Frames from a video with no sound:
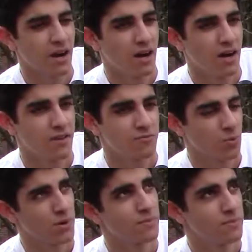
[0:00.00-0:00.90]
if
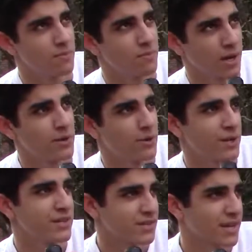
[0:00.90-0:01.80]
more
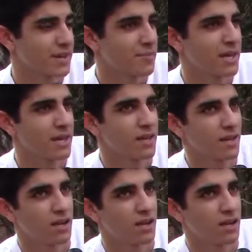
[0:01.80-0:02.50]
minorities like me